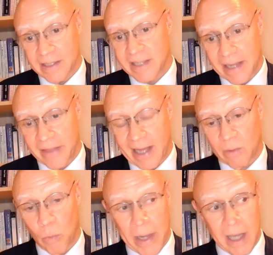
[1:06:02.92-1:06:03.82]
say that.
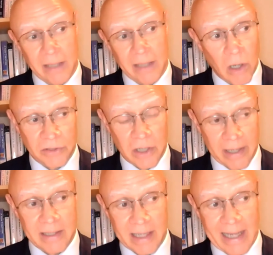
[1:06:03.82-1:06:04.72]
We are not
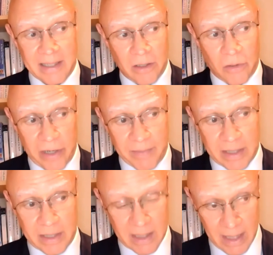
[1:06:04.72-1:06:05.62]
going to get an
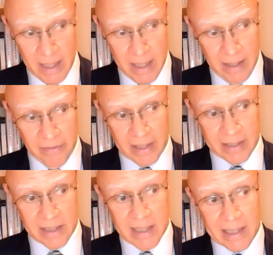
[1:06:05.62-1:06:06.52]
agreement that
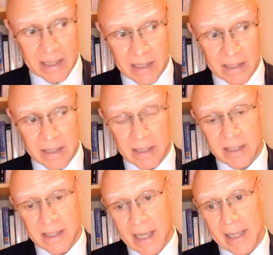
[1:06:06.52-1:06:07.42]
takes us to
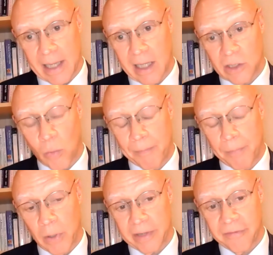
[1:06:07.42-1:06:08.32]
staying under
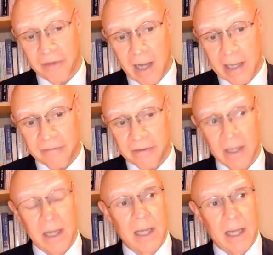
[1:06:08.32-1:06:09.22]
1.5
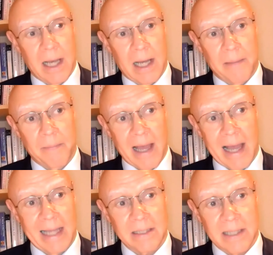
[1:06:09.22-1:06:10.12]
um,
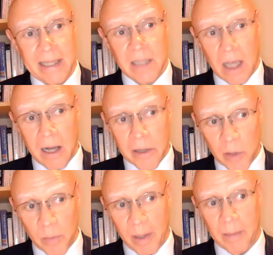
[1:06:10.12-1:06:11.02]
and it's
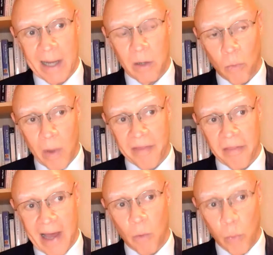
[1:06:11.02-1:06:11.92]
arguable about whether
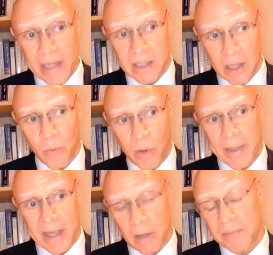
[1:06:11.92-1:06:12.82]
that window will
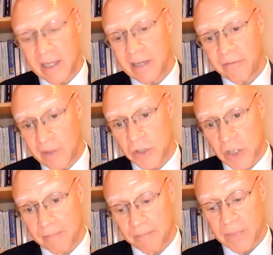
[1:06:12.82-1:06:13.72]
be open in future.